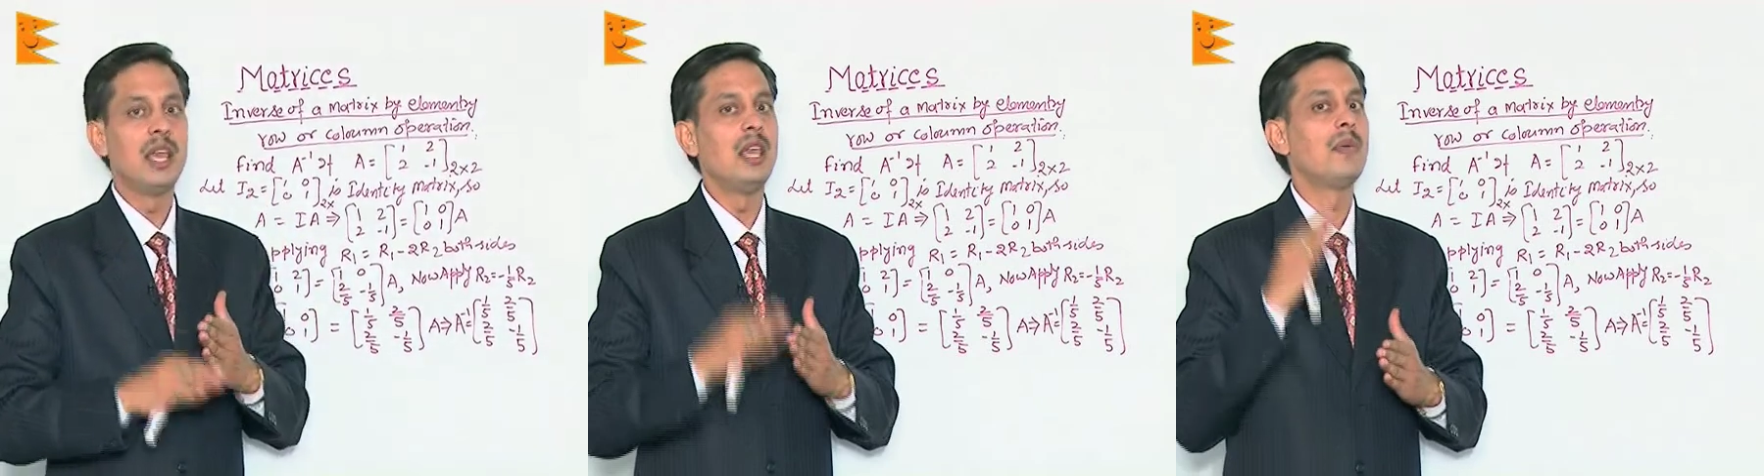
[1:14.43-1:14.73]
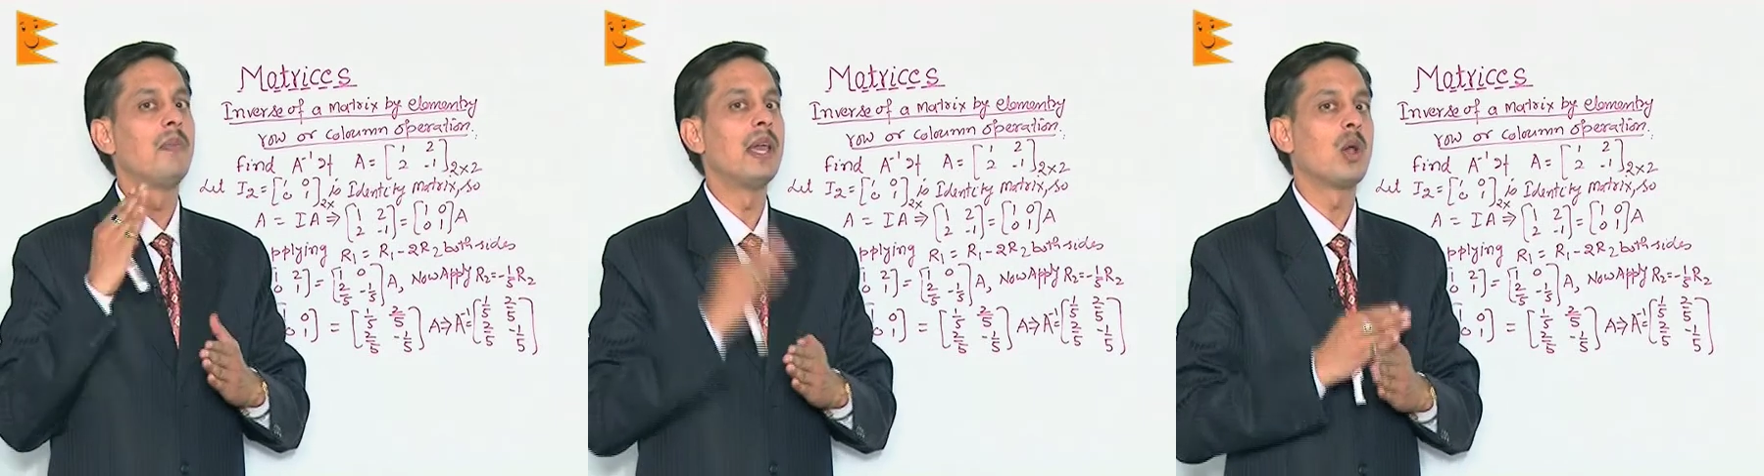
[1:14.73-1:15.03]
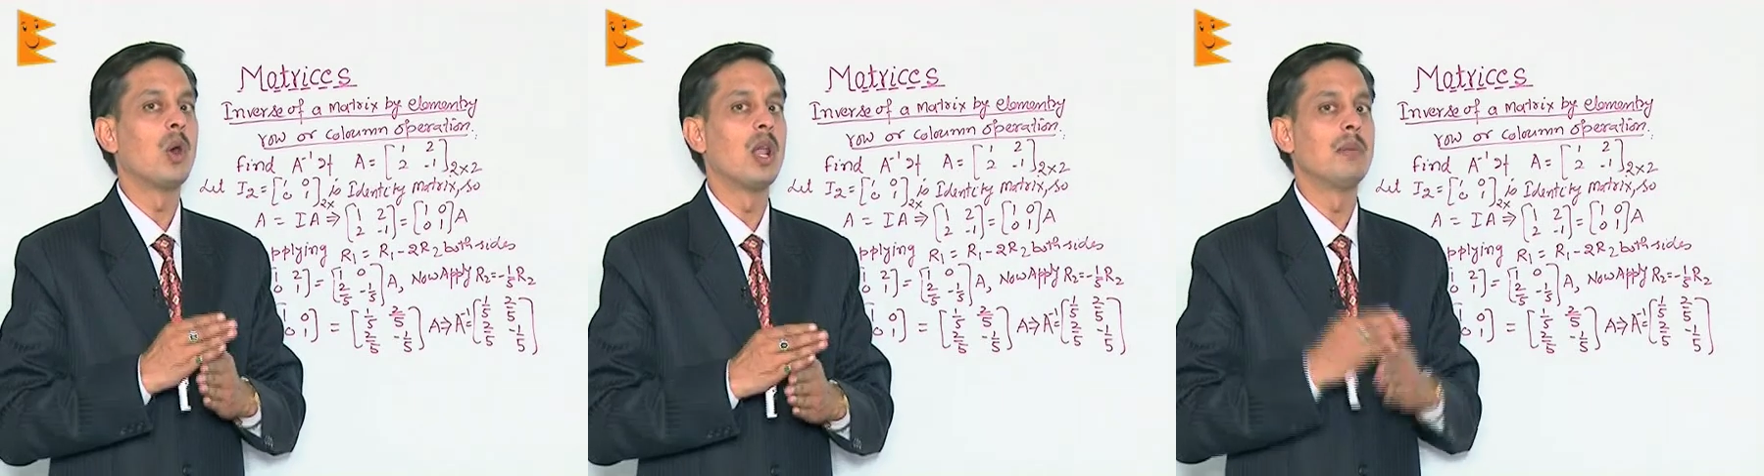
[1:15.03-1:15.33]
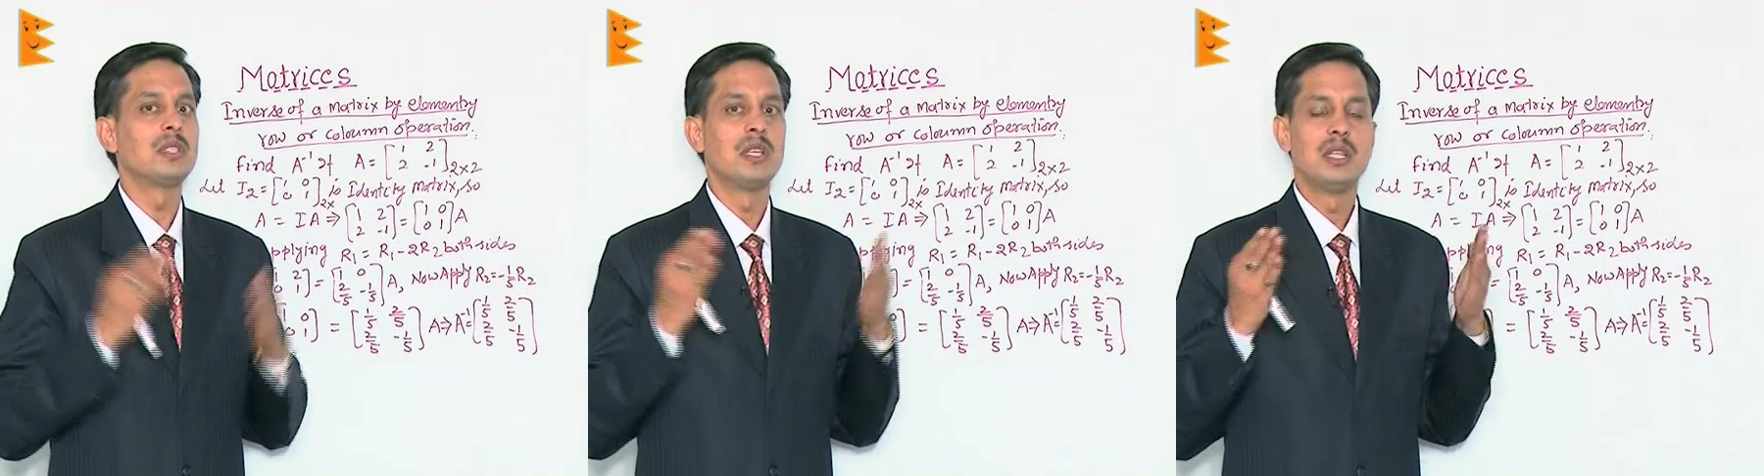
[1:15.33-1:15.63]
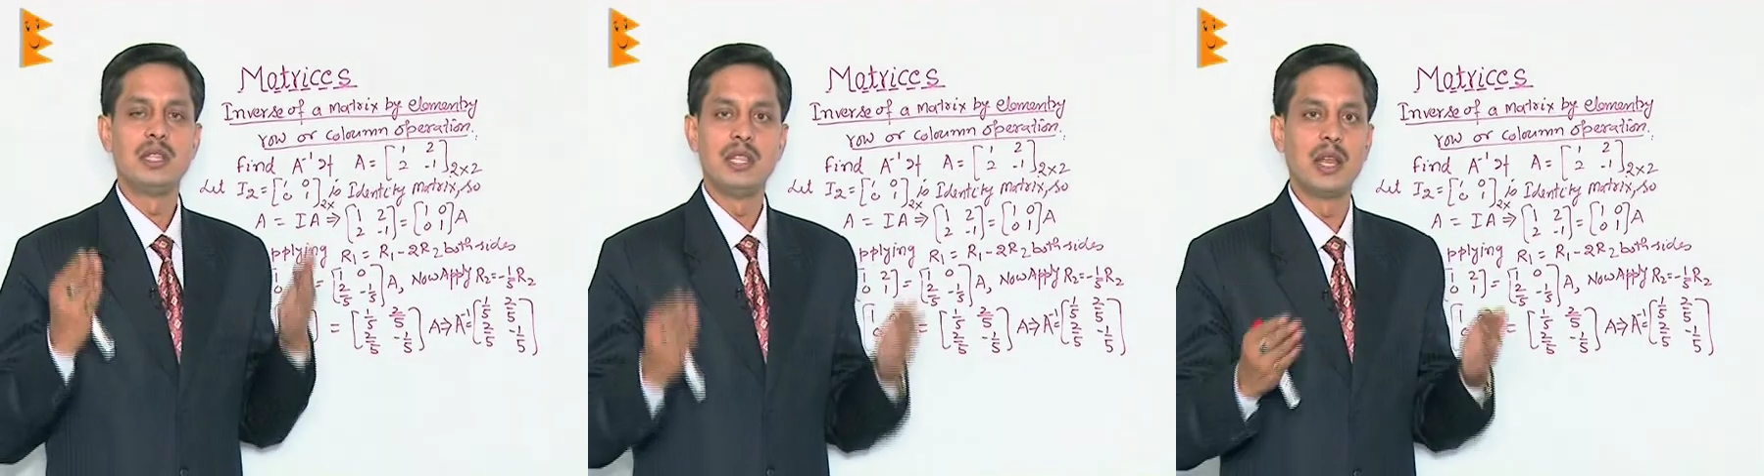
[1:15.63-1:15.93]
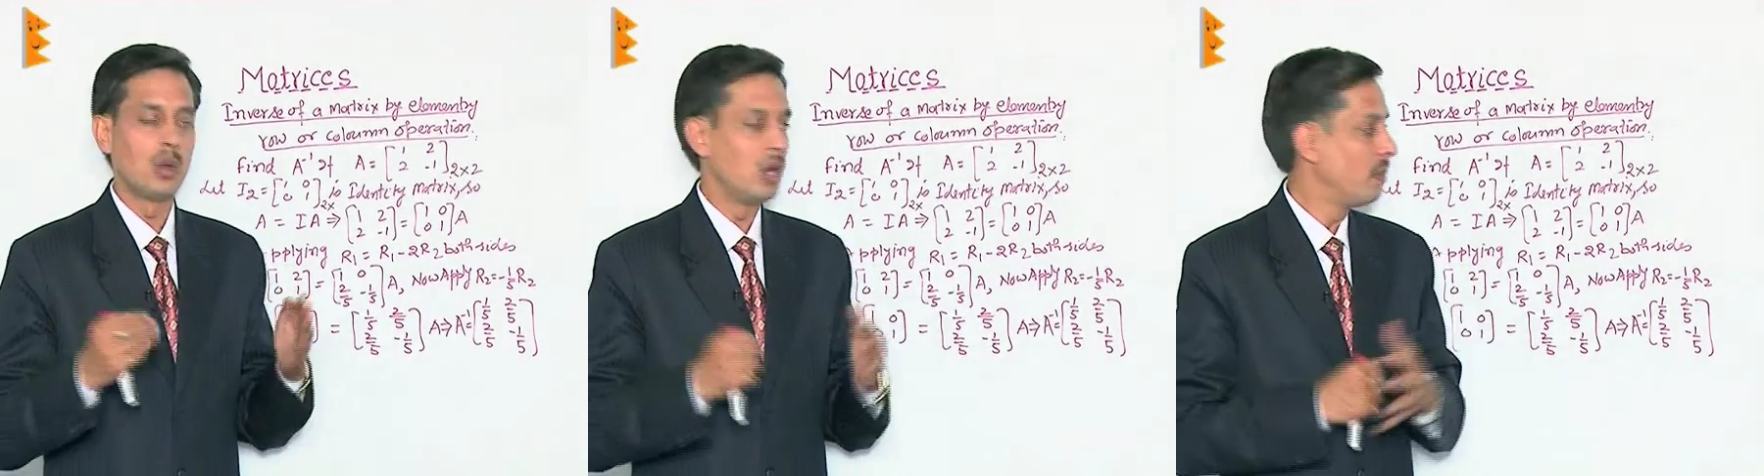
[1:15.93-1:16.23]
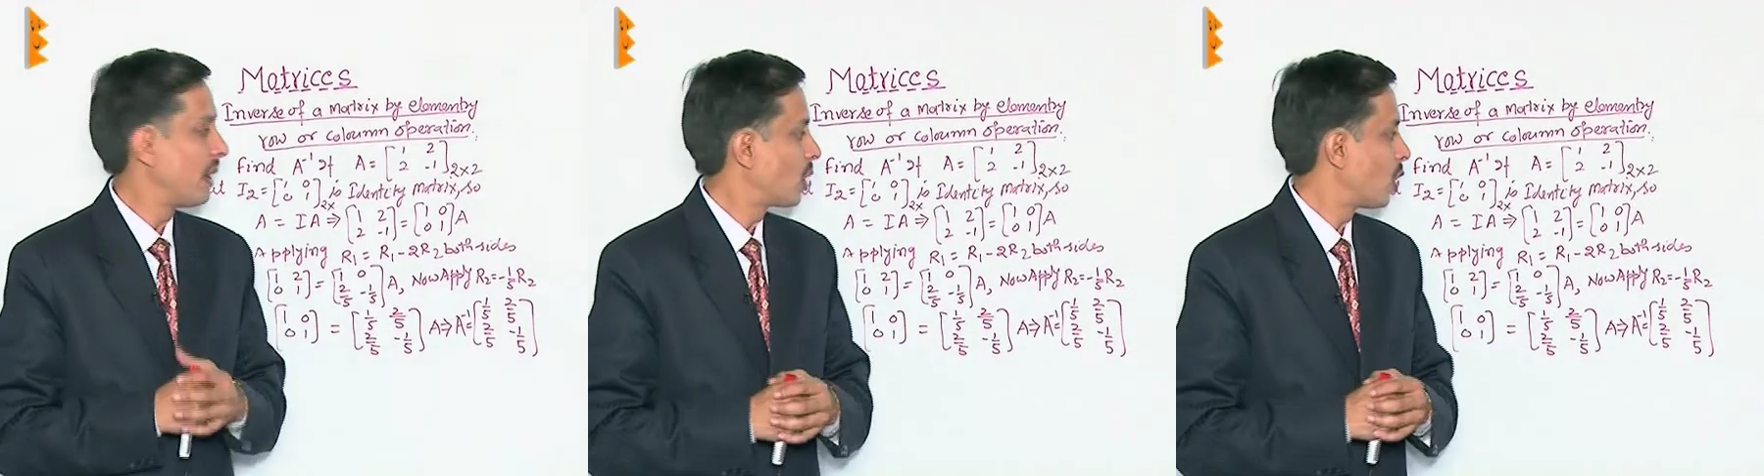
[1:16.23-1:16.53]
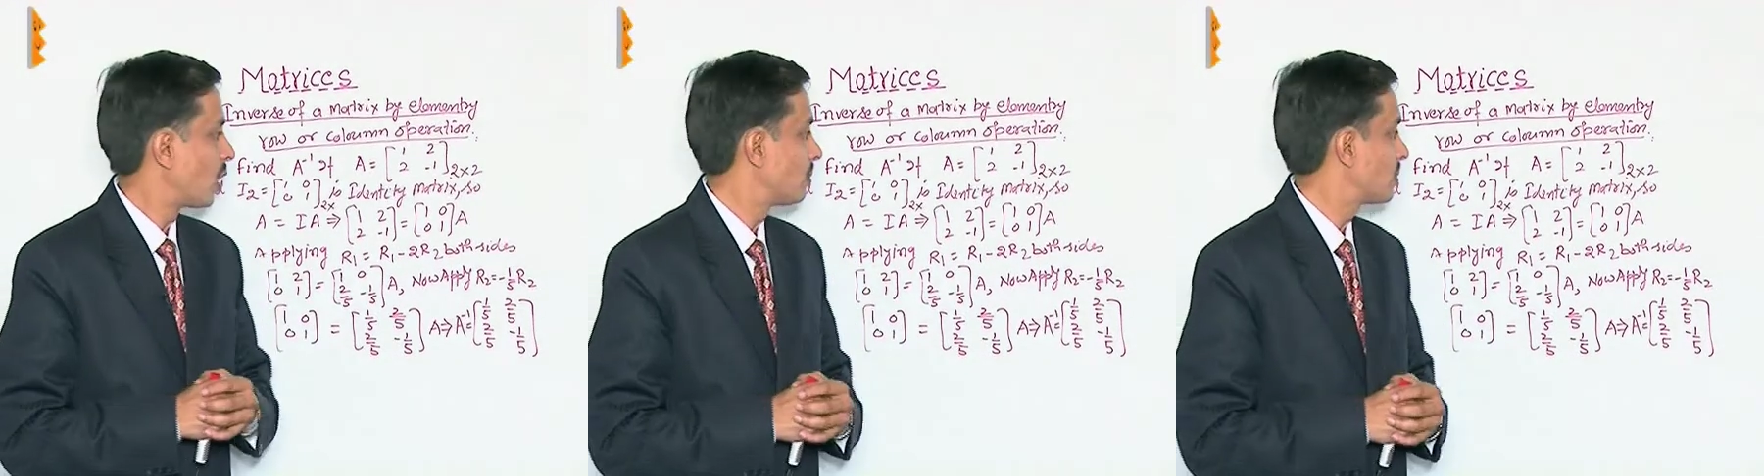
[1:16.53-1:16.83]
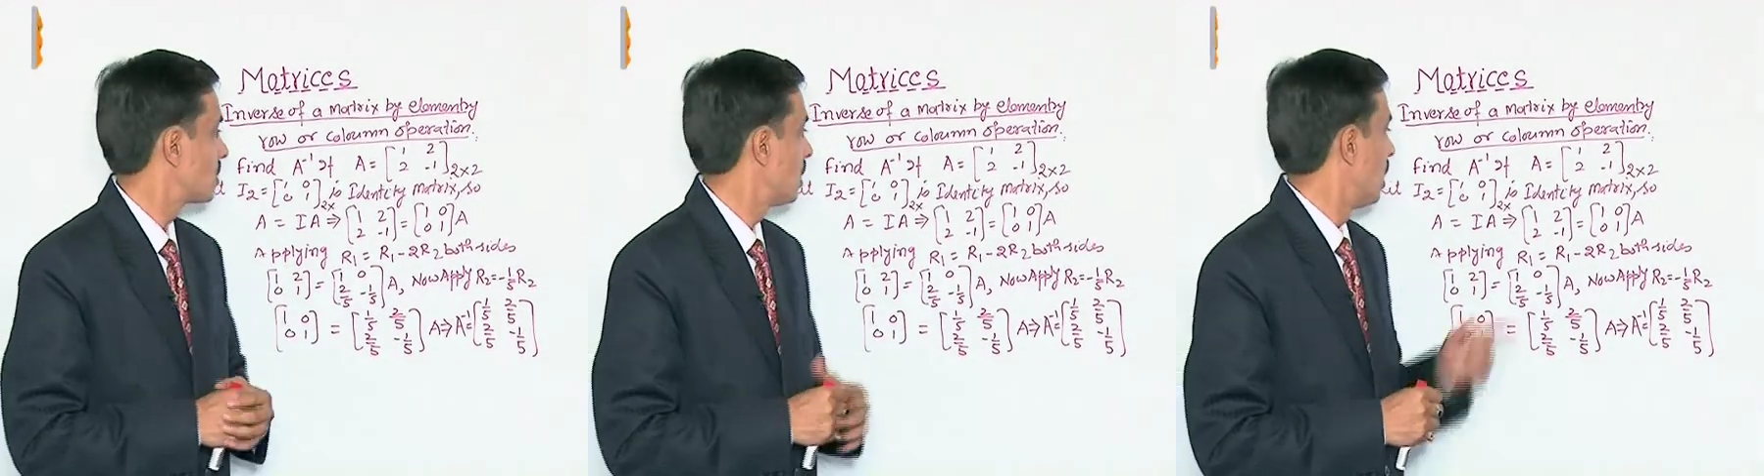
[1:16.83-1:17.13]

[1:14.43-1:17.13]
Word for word: If by columns, then only by columns.